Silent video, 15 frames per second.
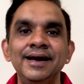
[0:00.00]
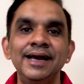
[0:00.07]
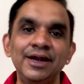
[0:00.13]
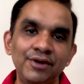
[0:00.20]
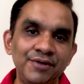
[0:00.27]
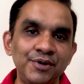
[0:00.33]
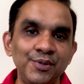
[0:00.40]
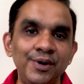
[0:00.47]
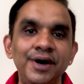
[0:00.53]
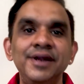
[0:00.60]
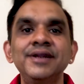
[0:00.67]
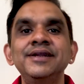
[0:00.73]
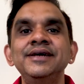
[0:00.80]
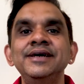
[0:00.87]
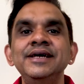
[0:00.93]
Hello
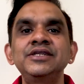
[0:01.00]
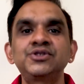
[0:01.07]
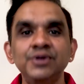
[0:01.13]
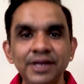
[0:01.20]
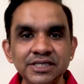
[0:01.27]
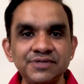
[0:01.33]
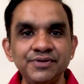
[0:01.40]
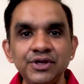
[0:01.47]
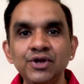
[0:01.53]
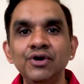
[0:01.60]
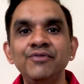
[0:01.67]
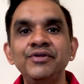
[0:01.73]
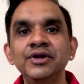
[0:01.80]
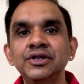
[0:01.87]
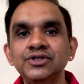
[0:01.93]
everyone. In today's video,
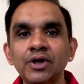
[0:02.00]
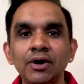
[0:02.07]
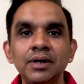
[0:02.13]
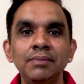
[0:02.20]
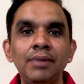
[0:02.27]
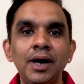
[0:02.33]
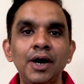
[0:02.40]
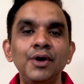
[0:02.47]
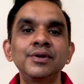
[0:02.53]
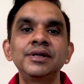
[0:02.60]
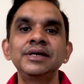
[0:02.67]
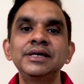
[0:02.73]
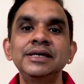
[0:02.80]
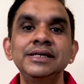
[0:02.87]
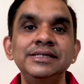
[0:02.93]
we're going to talk about
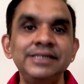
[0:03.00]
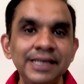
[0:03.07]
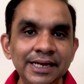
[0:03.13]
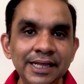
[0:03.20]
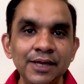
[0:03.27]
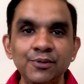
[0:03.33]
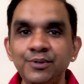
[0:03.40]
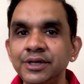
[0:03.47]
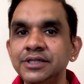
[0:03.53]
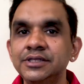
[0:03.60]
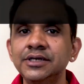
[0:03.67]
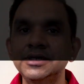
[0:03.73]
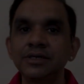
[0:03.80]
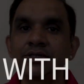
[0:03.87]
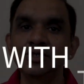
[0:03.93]
dealing with
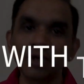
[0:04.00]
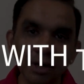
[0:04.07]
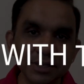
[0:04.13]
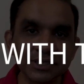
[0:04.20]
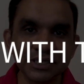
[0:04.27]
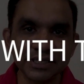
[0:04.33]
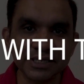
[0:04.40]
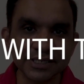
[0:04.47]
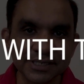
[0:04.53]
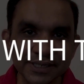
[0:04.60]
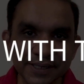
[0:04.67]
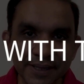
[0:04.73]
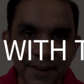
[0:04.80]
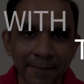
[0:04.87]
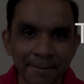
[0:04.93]

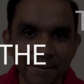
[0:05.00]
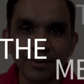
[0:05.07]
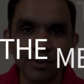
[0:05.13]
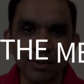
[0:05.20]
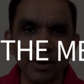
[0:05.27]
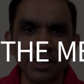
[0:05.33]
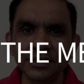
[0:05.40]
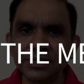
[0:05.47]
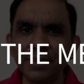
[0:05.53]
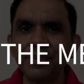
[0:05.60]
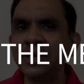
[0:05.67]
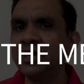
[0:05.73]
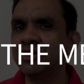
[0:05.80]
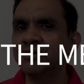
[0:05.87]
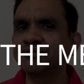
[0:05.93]
toxicity. What is the
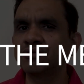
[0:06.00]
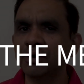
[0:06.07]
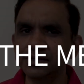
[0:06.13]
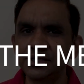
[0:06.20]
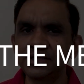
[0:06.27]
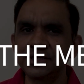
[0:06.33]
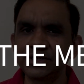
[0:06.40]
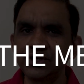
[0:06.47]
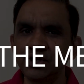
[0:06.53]
meaning of toxicity?